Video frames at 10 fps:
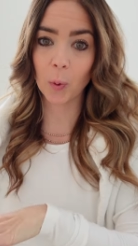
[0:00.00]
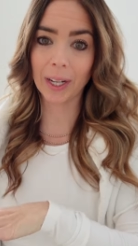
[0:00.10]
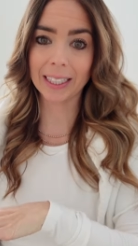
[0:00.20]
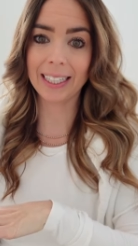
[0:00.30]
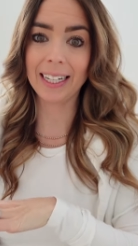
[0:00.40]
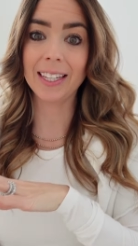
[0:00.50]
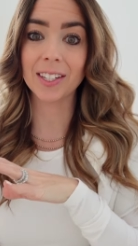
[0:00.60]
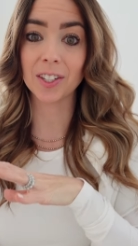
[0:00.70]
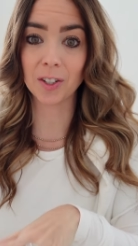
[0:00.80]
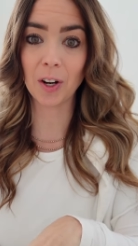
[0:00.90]
quickly
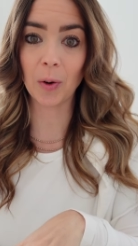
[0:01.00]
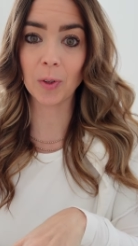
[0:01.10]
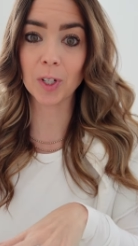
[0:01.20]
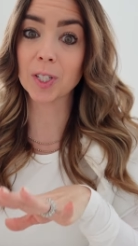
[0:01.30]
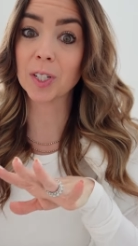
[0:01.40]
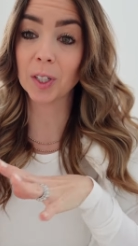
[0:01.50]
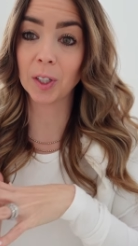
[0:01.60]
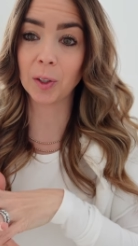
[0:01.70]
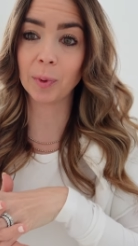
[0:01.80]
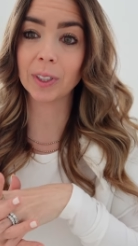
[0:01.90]
this snow just
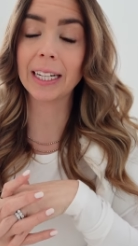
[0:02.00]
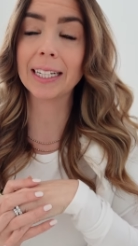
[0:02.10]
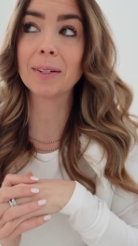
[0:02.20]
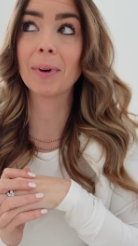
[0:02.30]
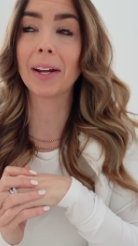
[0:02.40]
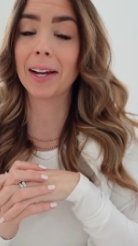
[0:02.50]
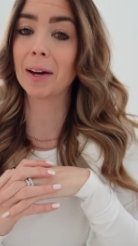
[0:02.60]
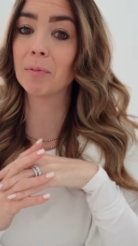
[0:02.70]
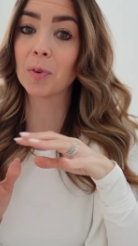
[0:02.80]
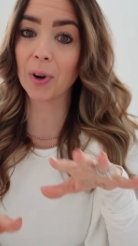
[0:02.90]
accumulated, but I
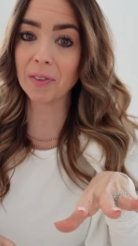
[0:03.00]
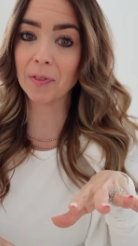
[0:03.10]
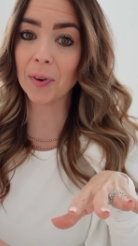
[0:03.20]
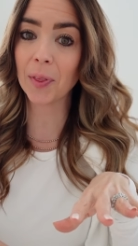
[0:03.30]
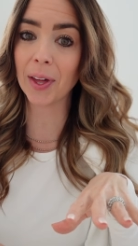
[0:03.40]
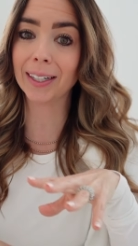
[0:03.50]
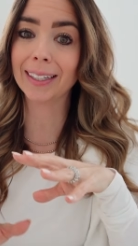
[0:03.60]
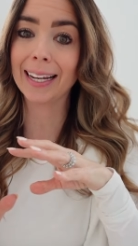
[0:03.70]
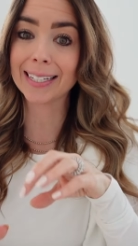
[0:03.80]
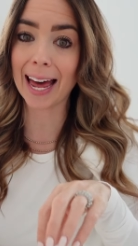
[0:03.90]
am grateful that
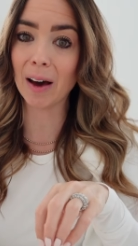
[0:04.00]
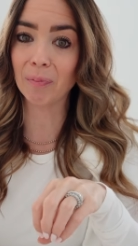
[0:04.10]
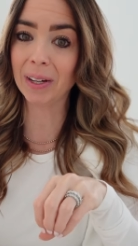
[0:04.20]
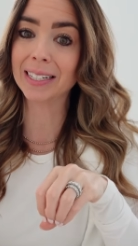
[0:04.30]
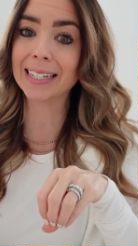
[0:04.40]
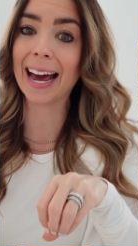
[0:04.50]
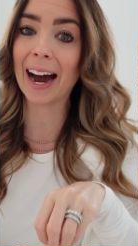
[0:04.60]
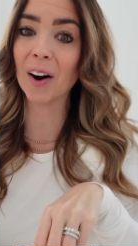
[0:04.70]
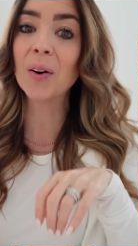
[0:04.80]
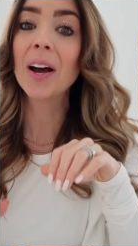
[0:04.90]
it has happened
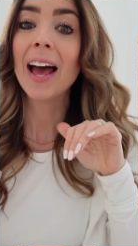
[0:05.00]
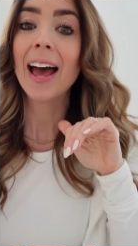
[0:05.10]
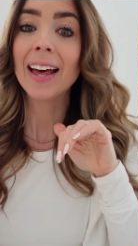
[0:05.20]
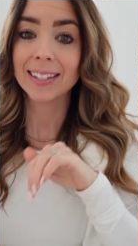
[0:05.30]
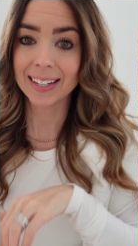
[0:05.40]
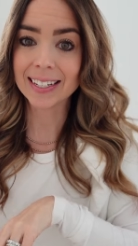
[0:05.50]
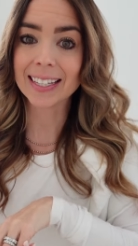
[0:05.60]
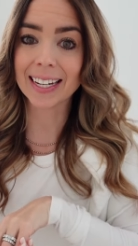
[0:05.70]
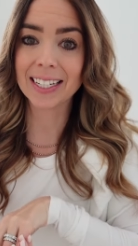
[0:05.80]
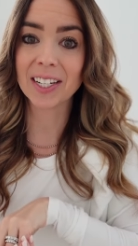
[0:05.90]
now. Since
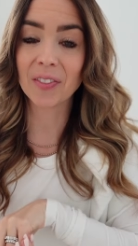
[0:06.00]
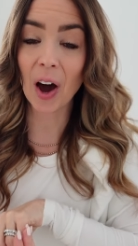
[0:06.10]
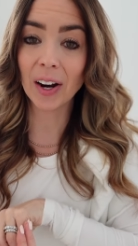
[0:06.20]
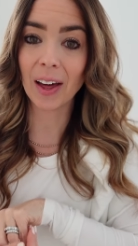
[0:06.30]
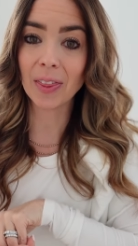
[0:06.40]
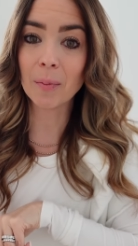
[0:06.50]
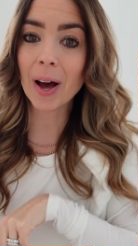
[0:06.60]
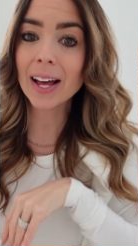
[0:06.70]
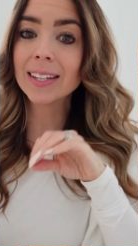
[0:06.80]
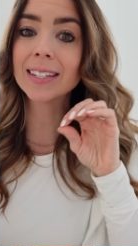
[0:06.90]
the kids have gotten on the
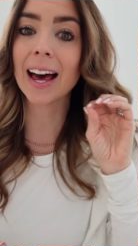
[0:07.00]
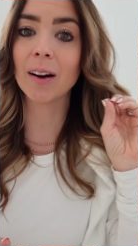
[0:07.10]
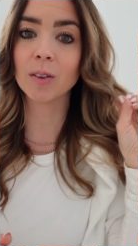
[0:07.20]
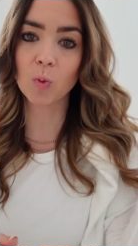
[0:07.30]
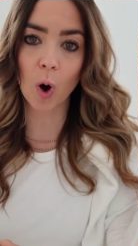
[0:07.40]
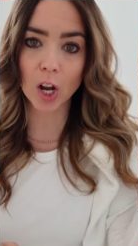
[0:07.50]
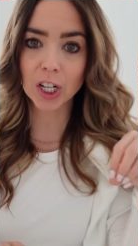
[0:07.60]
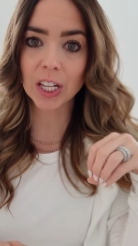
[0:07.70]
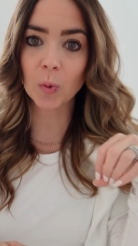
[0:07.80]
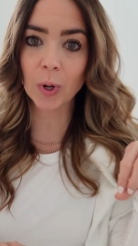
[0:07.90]
bus, I was
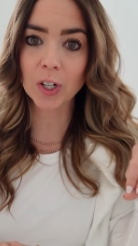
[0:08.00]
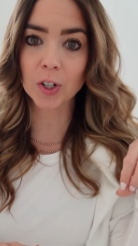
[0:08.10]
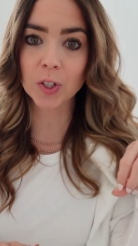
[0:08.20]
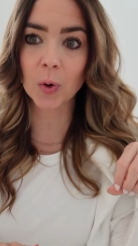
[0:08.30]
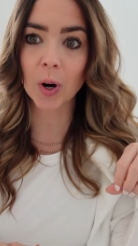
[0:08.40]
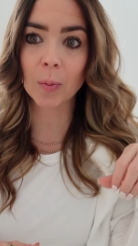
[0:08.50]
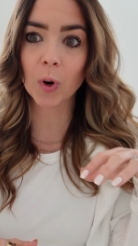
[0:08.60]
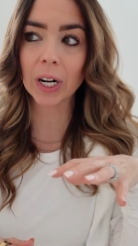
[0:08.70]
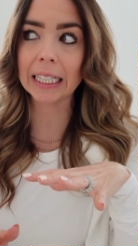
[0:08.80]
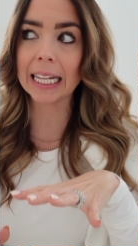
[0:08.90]
watching the winter storm
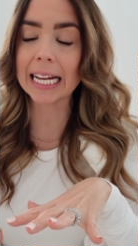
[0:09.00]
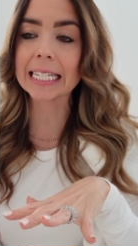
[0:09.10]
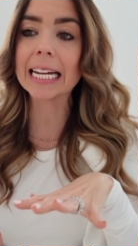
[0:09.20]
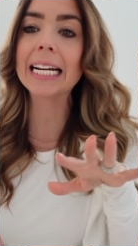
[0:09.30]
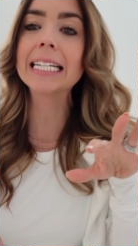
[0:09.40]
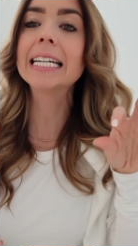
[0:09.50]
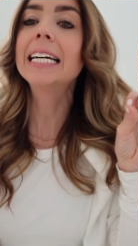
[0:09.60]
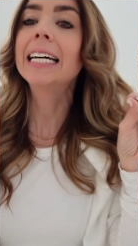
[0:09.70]
warning last night